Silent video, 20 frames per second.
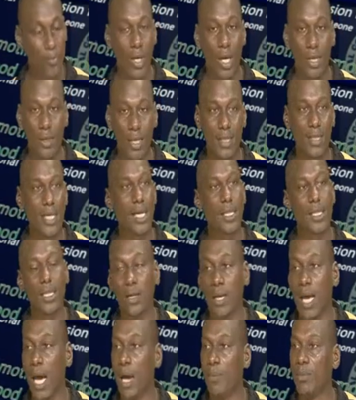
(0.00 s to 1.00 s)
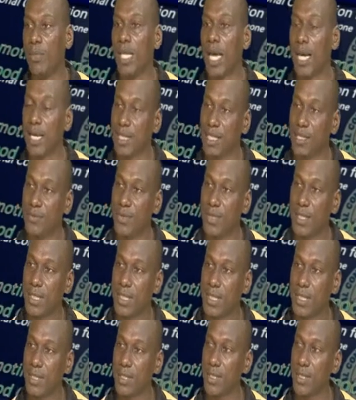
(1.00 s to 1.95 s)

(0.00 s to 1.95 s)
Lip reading: These are the activities,